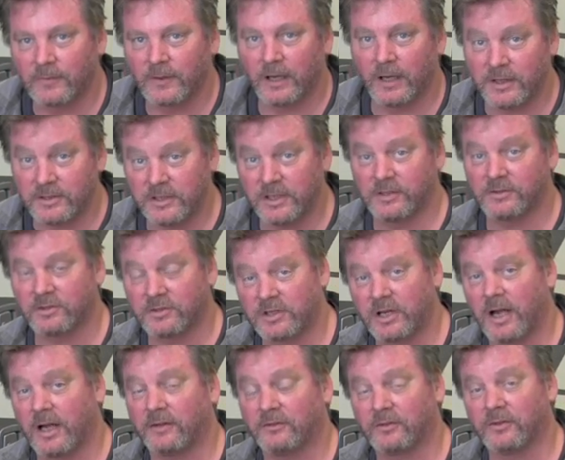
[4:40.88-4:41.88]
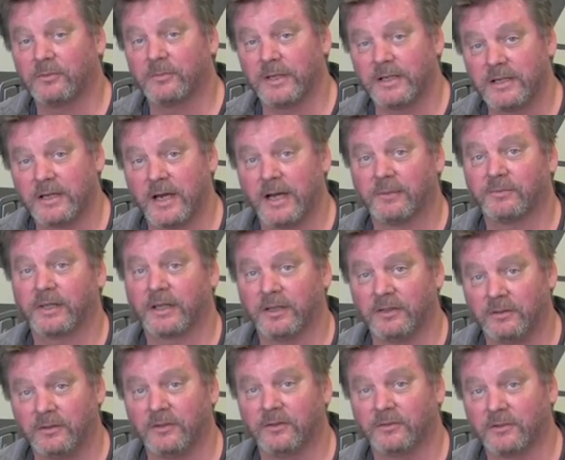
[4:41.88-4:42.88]
I changed the shock so many times I could
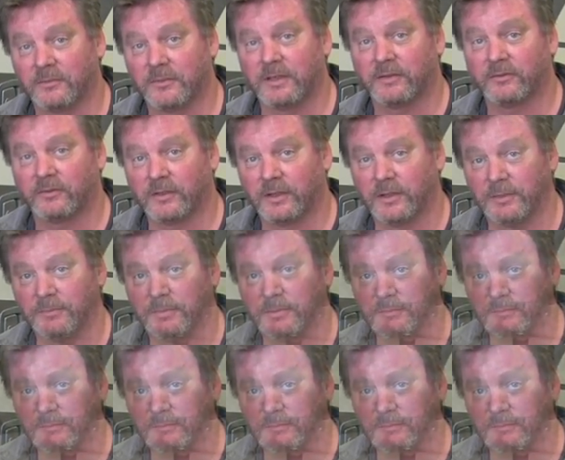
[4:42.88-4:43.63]
do this on my sleep.